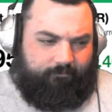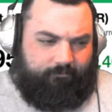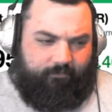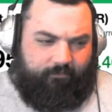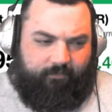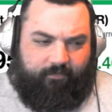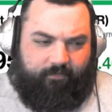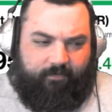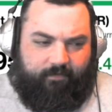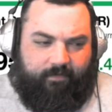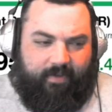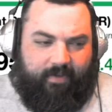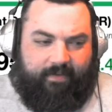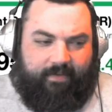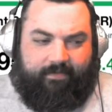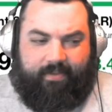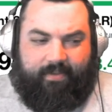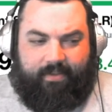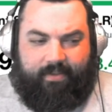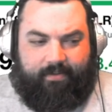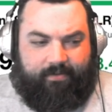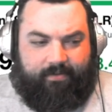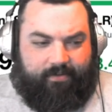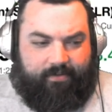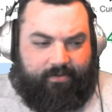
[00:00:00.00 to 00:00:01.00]

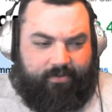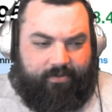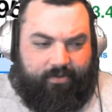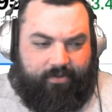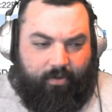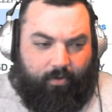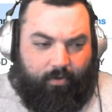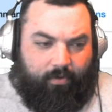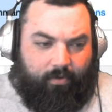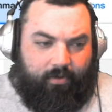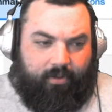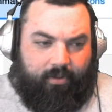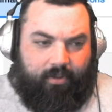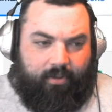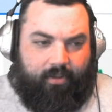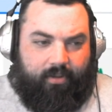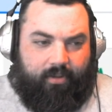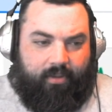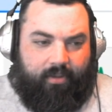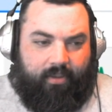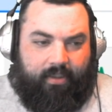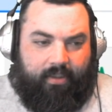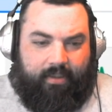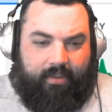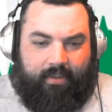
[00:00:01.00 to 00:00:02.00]
Vivint
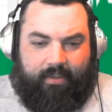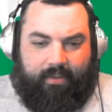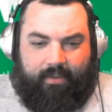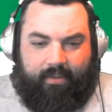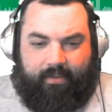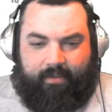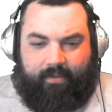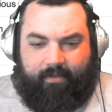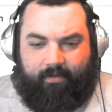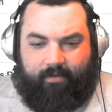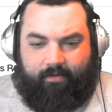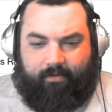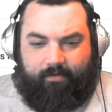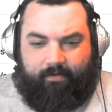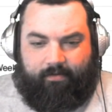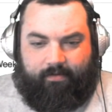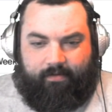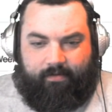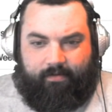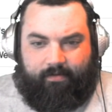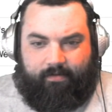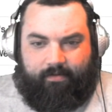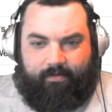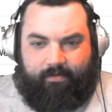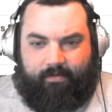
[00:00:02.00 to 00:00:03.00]
Solar, a
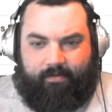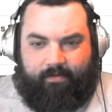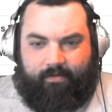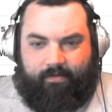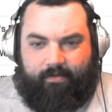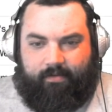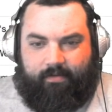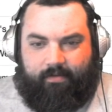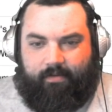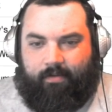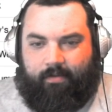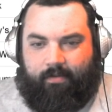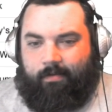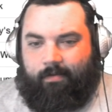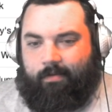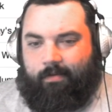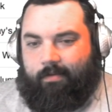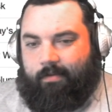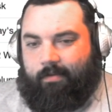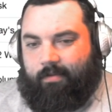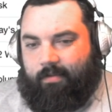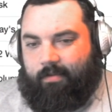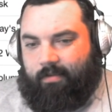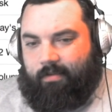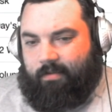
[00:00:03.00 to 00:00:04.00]

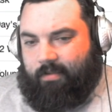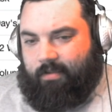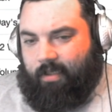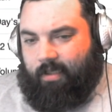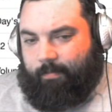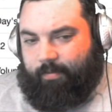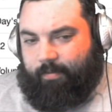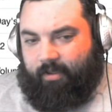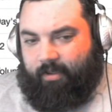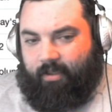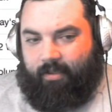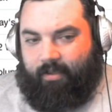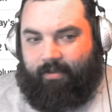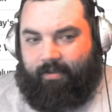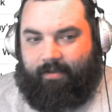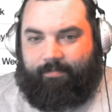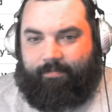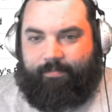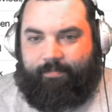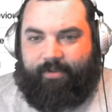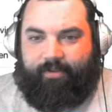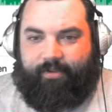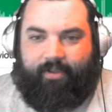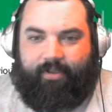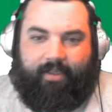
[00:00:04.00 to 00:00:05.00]
couple of $100
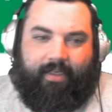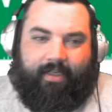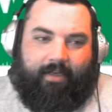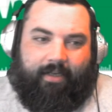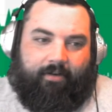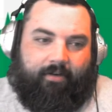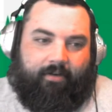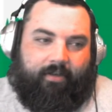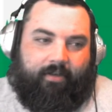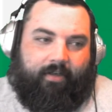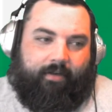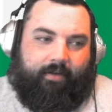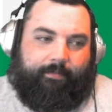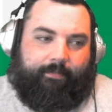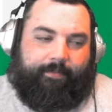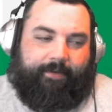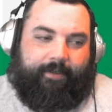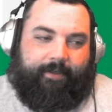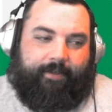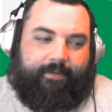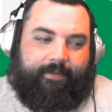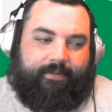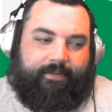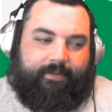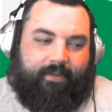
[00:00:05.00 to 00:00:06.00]
million
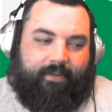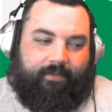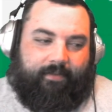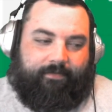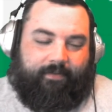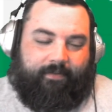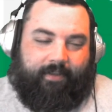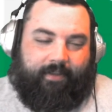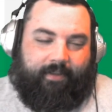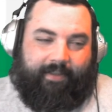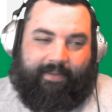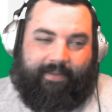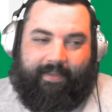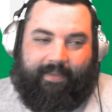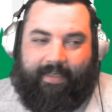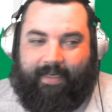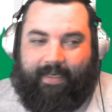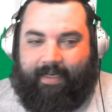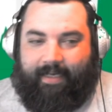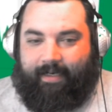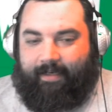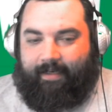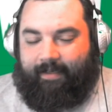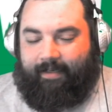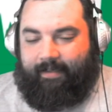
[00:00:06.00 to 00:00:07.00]
companies, stuff like
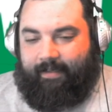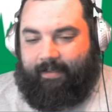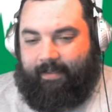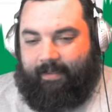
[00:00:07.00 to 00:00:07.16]
that.